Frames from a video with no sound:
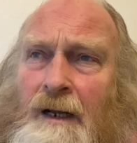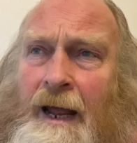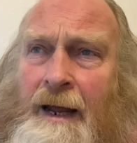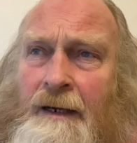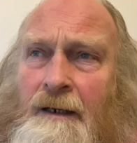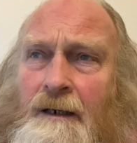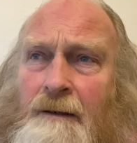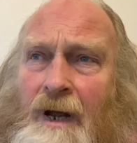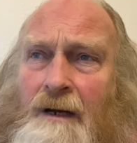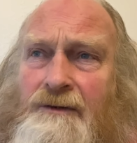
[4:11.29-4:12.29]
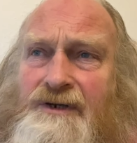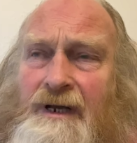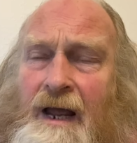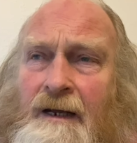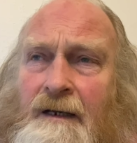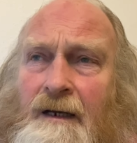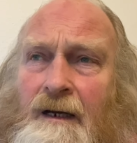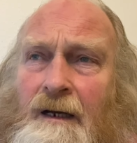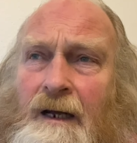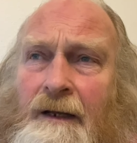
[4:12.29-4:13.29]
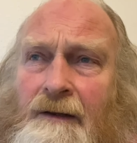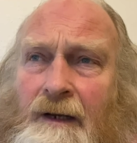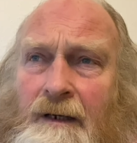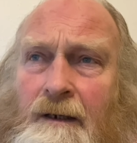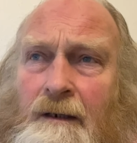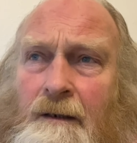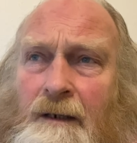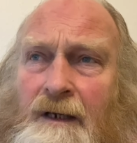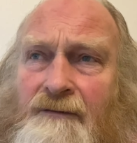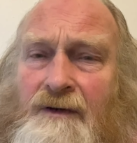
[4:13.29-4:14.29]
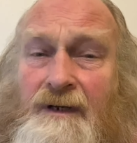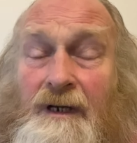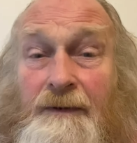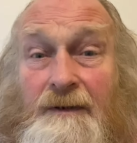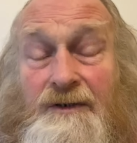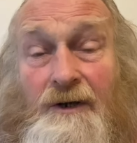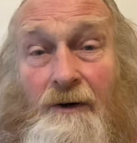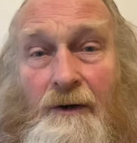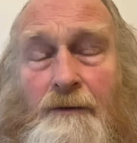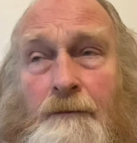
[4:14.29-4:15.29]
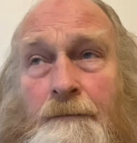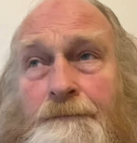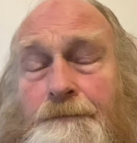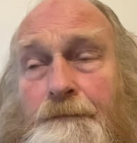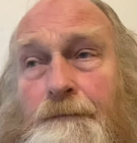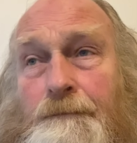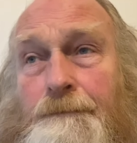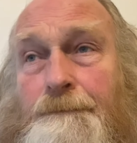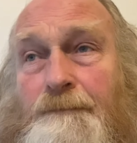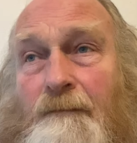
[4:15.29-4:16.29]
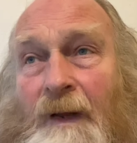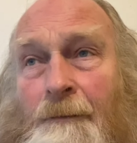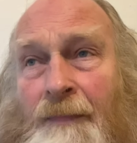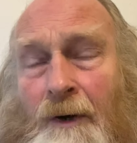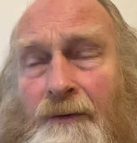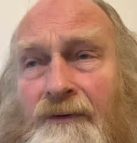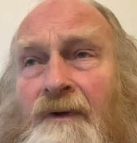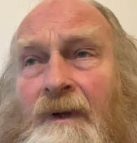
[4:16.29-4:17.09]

anger, mounting anger, and then even deeper sorrow, both